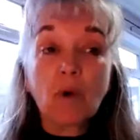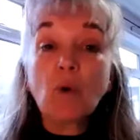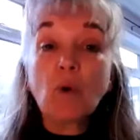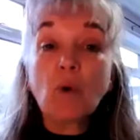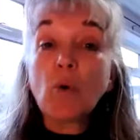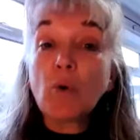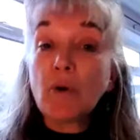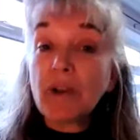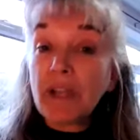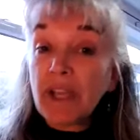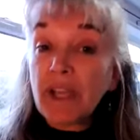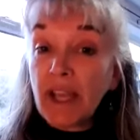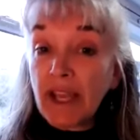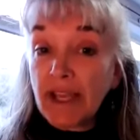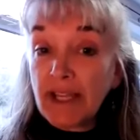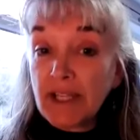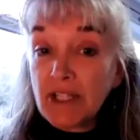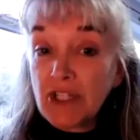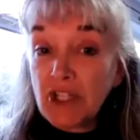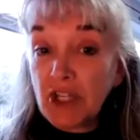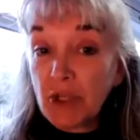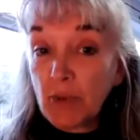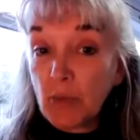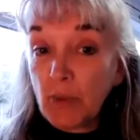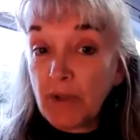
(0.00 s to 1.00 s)
or
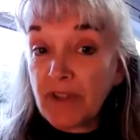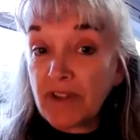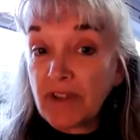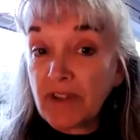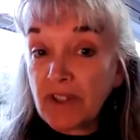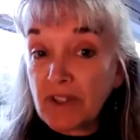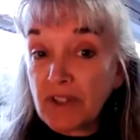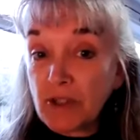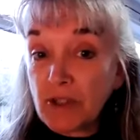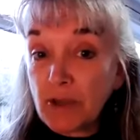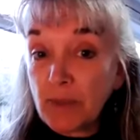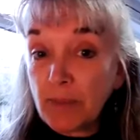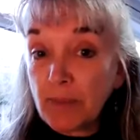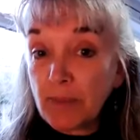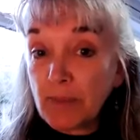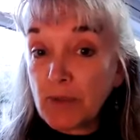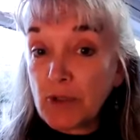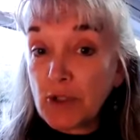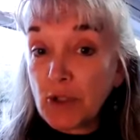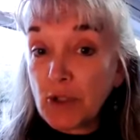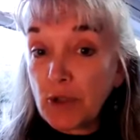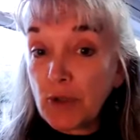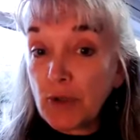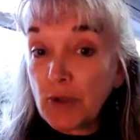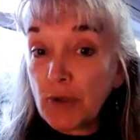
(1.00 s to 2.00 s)
engaging with it
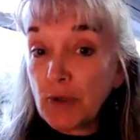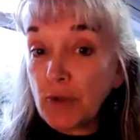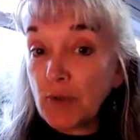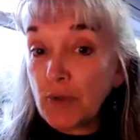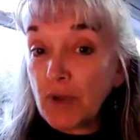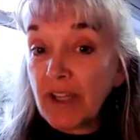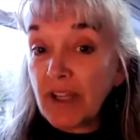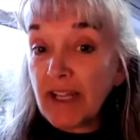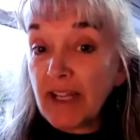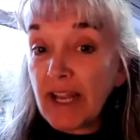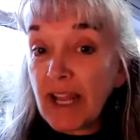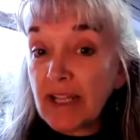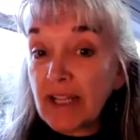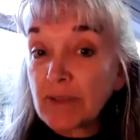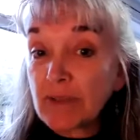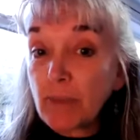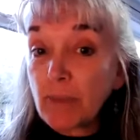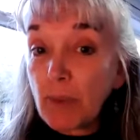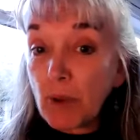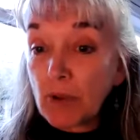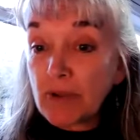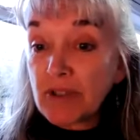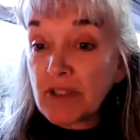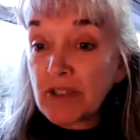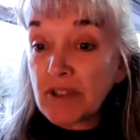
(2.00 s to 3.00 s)
to enact
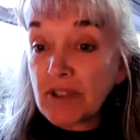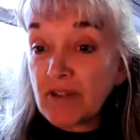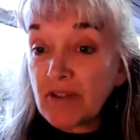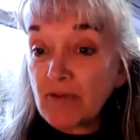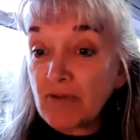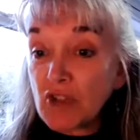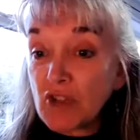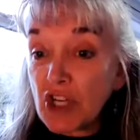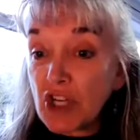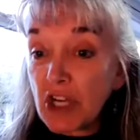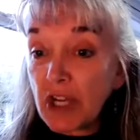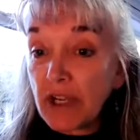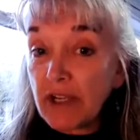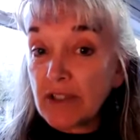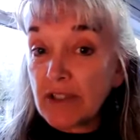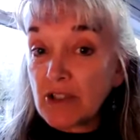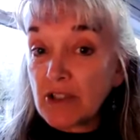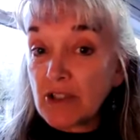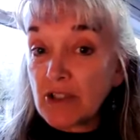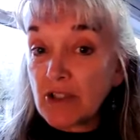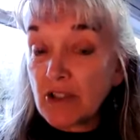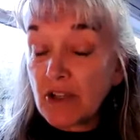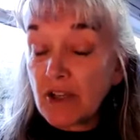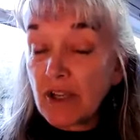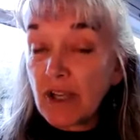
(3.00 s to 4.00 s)
positive
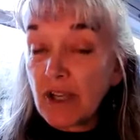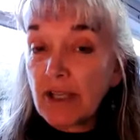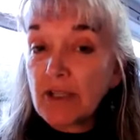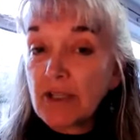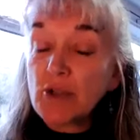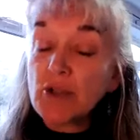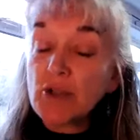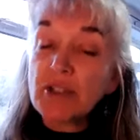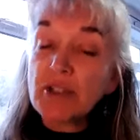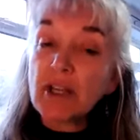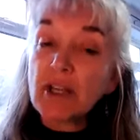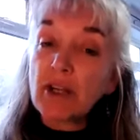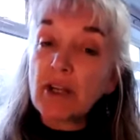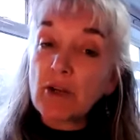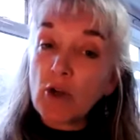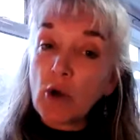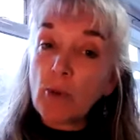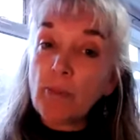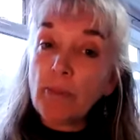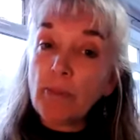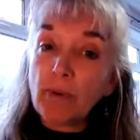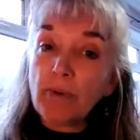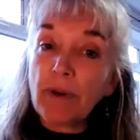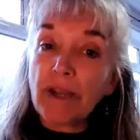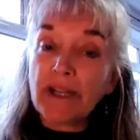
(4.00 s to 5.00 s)
change. And you start
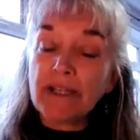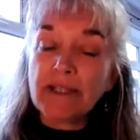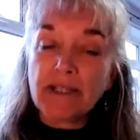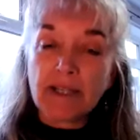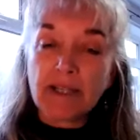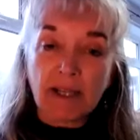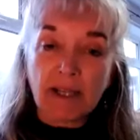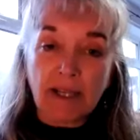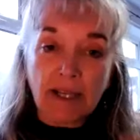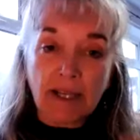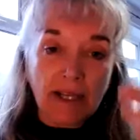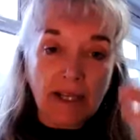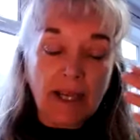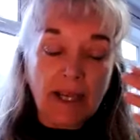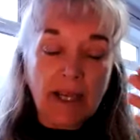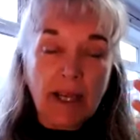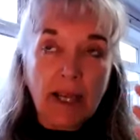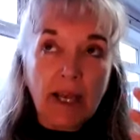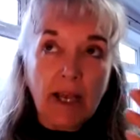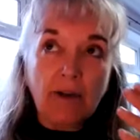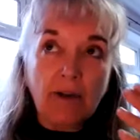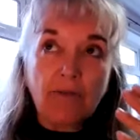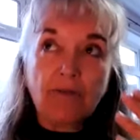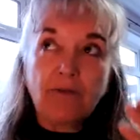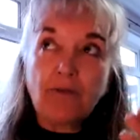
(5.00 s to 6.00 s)
operating
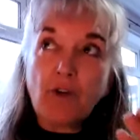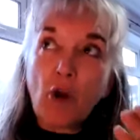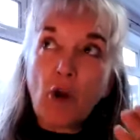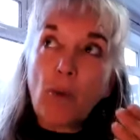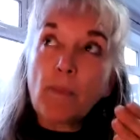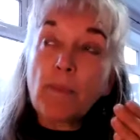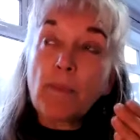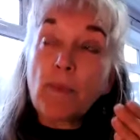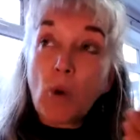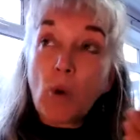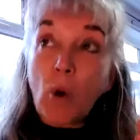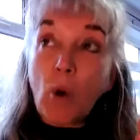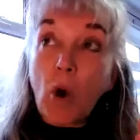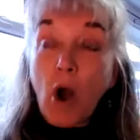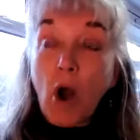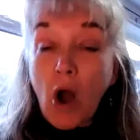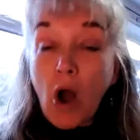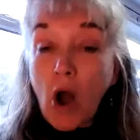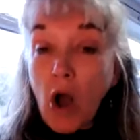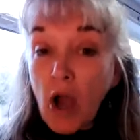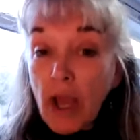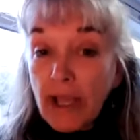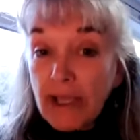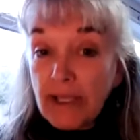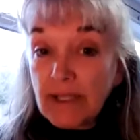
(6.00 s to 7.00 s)
from your
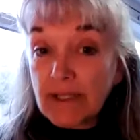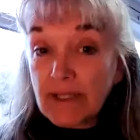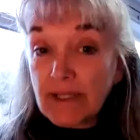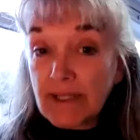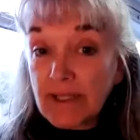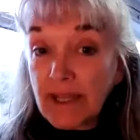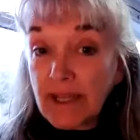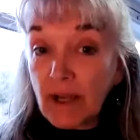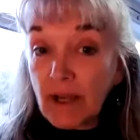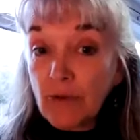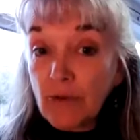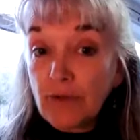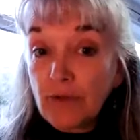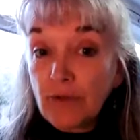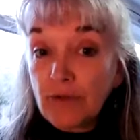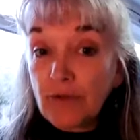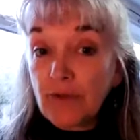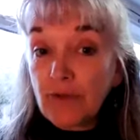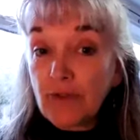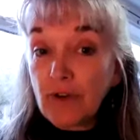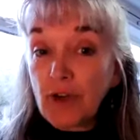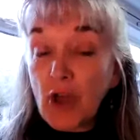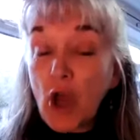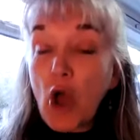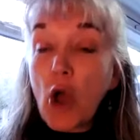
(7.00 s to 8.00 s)
higher self
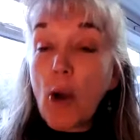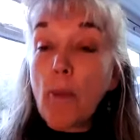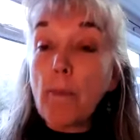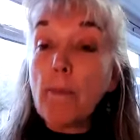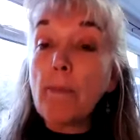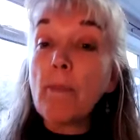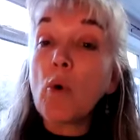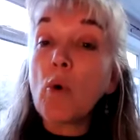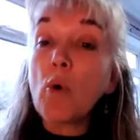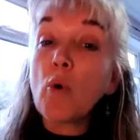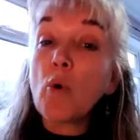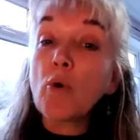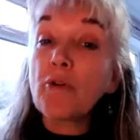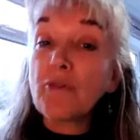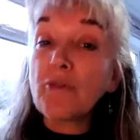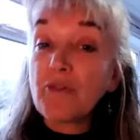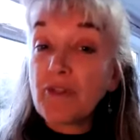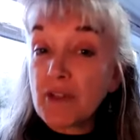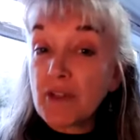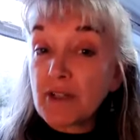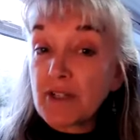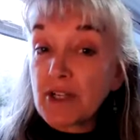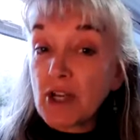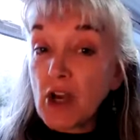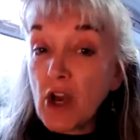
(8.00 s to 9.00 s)
more of
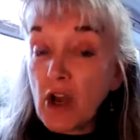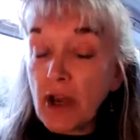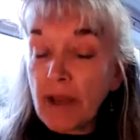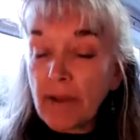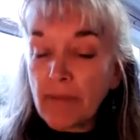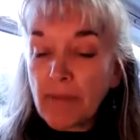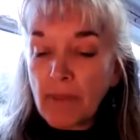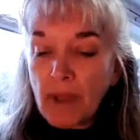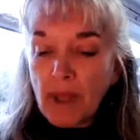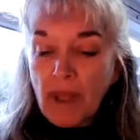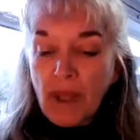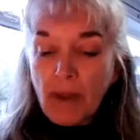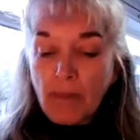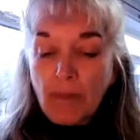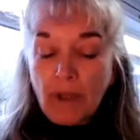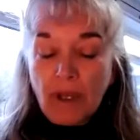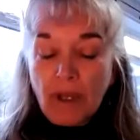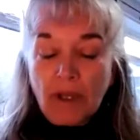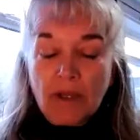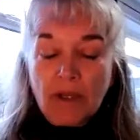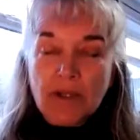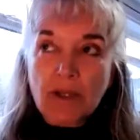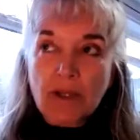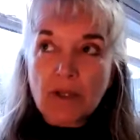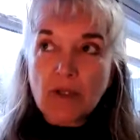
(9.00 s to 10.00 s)
the time,
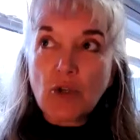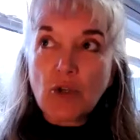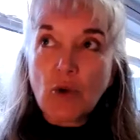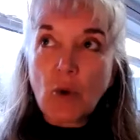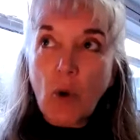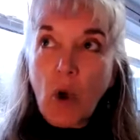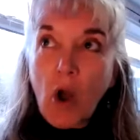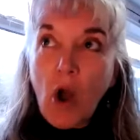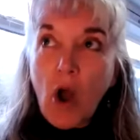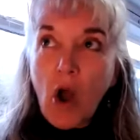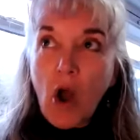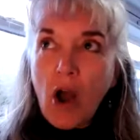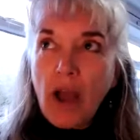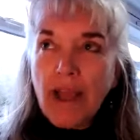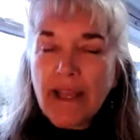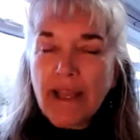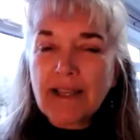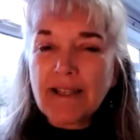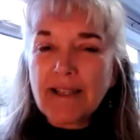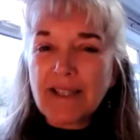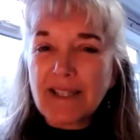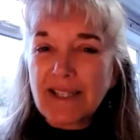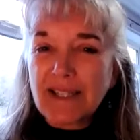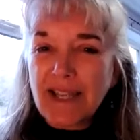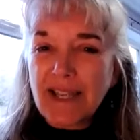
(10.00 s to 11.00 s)
because it's your
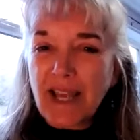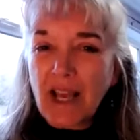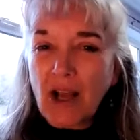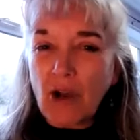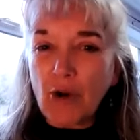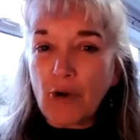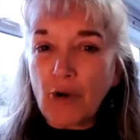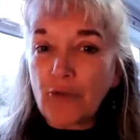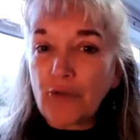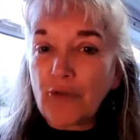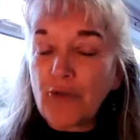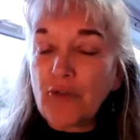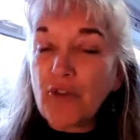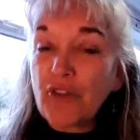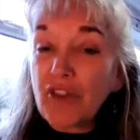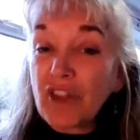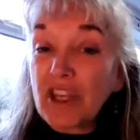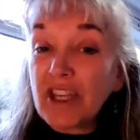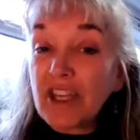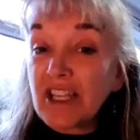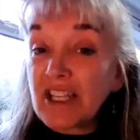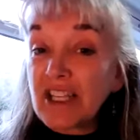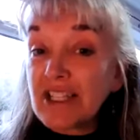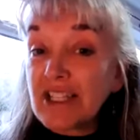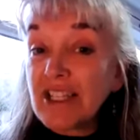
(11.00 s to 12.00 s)
higher self
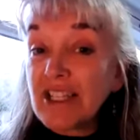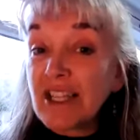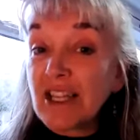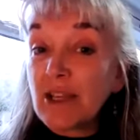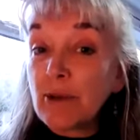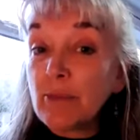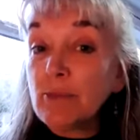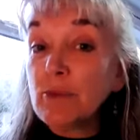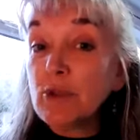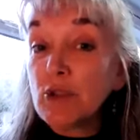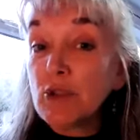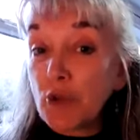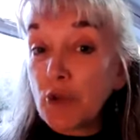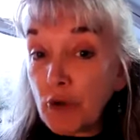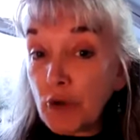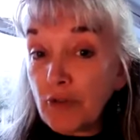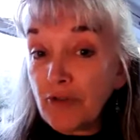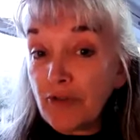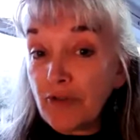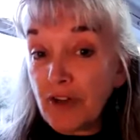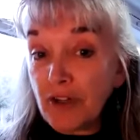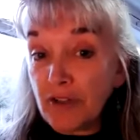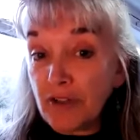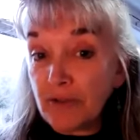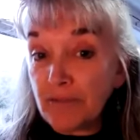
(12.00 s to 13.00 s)
that is the
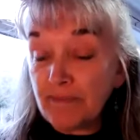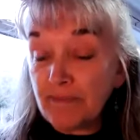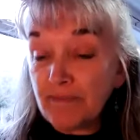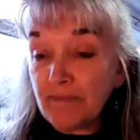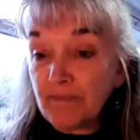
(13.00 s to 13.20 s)
observer,